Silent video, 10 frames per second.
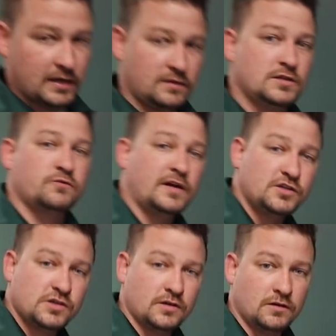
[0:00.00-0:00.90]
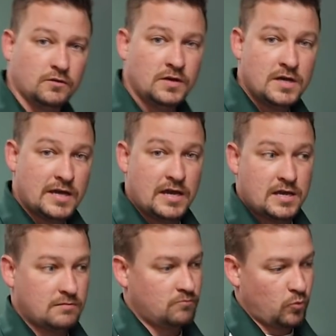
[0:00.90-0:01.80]
to get this ratio
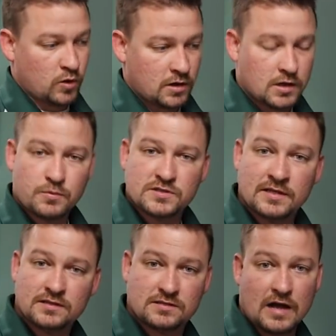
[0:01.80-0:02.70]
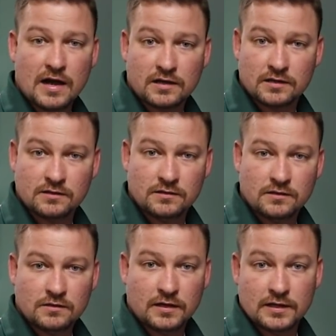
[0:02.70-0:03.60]
in 100% stock
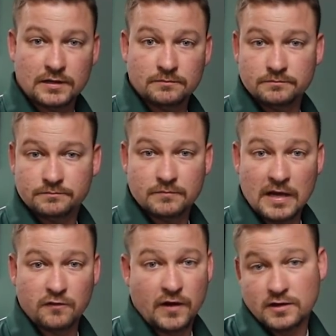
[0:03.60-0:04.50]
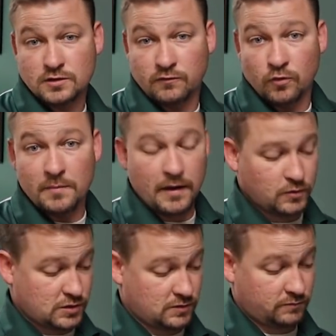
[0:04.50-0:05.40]
manufacturer format,
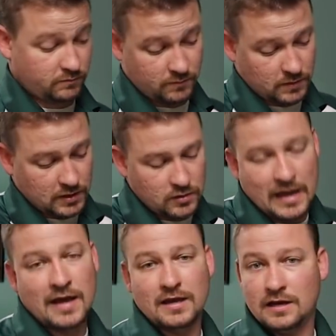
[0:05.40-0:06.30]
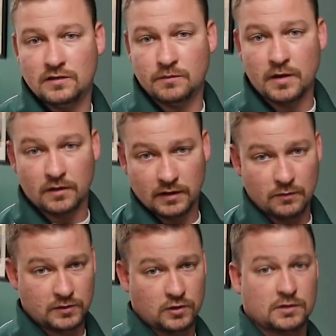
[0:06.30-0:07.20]
which is, you can't get anything better.
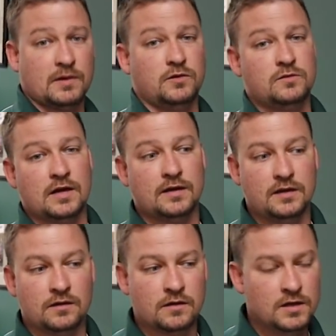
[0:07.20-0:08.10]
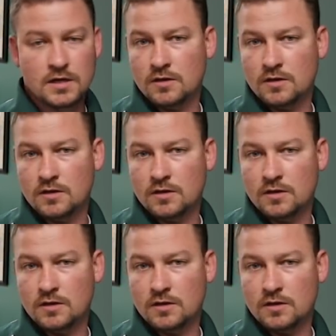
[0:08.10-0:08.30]
Again, we talked about Yukon Gear,